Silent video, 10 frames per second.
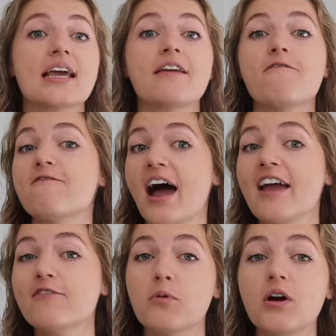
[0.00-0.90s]
and
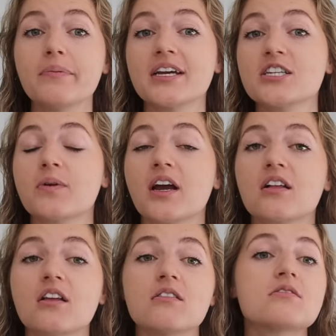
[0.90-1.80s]
5 more because we are
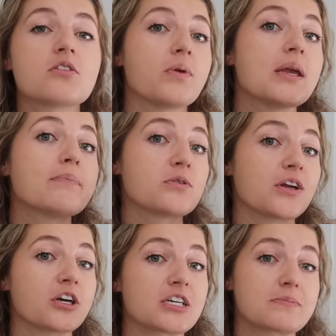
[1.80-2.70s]
closed the week
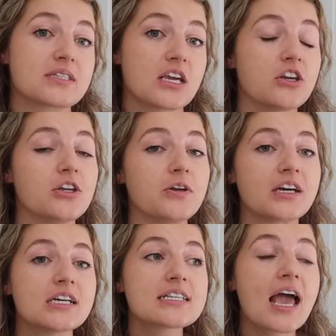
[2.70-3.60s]
between Christmas and New
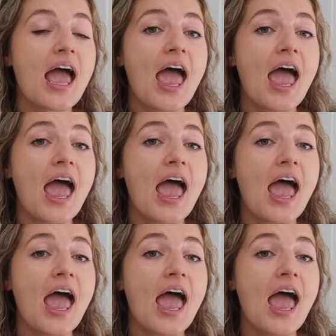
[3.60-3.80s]
Year's.